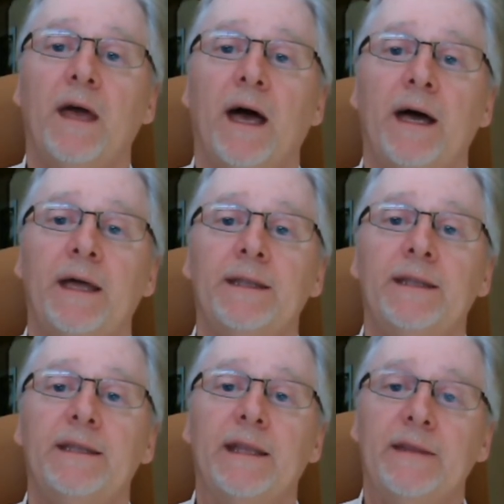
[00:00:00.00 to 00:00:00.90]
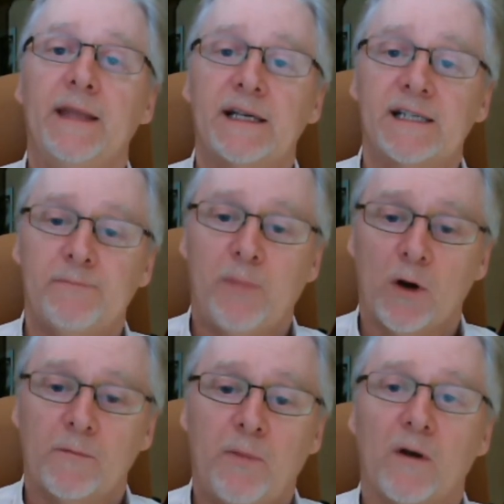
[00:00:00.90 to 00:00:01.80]
And the next
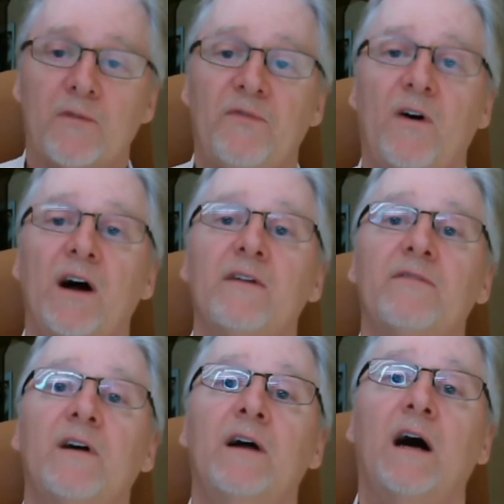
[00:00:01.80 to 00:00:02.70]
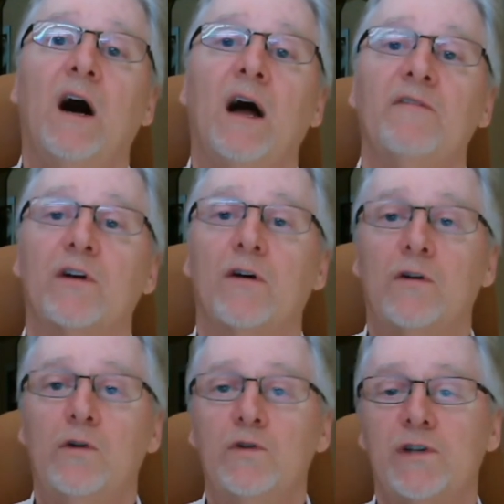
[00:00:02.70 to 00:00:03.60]
part, part 5, I'll have the
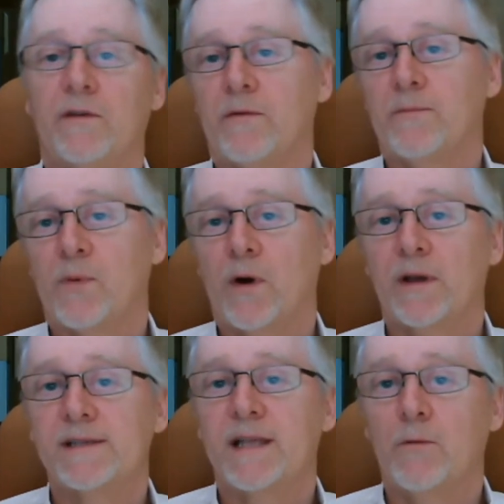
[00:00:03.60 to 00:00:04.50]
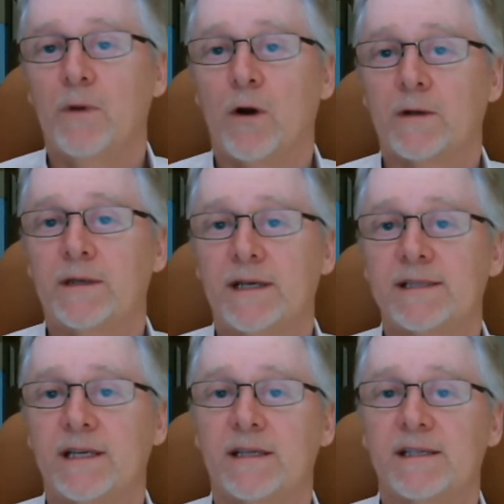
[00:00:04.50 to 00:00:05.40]
conclusion of the products that we are
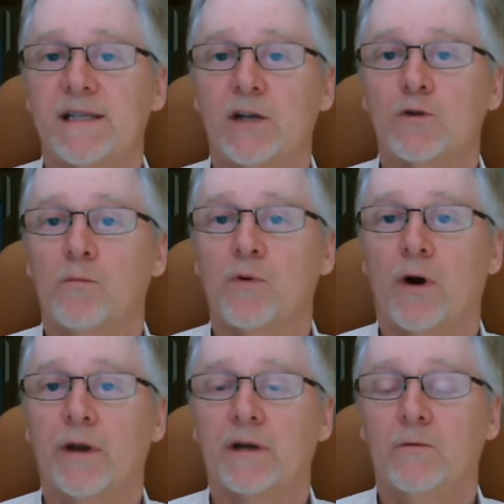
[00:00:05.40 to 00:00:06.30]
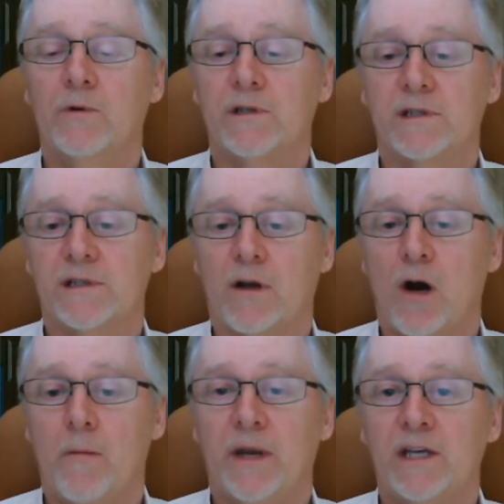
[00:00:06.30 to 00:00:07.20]
testing, this natural product, which is a
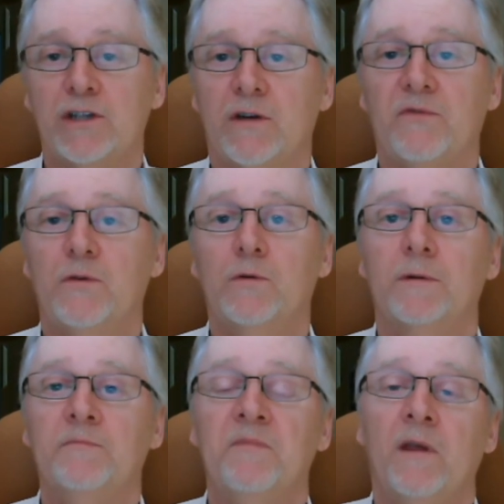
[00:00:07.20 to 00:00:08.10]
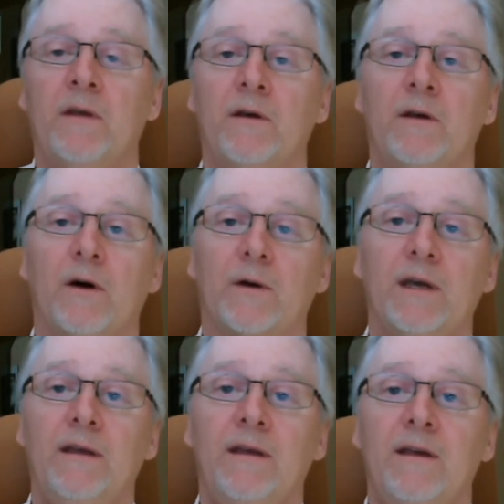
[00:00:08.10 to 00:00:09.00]
combination of food.
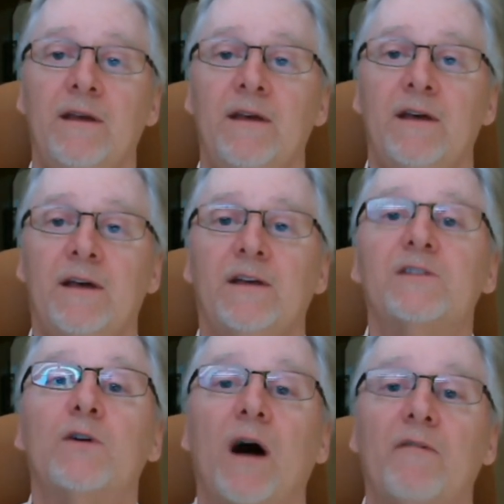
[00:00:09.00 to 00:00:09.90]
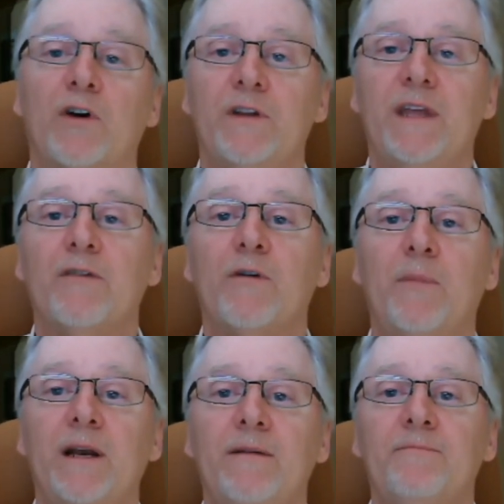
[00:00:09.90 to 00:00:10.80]
Okay? So have a good day,
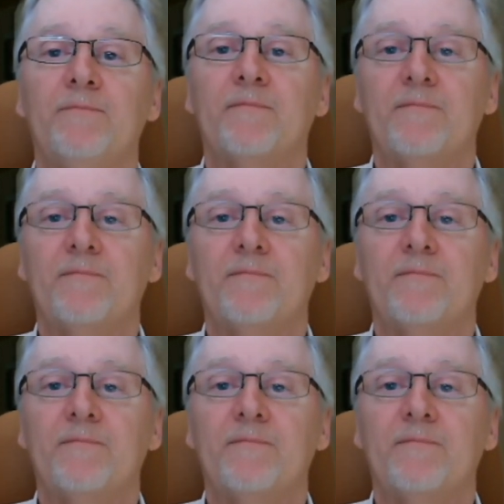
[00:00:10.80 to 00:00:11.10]
everybody.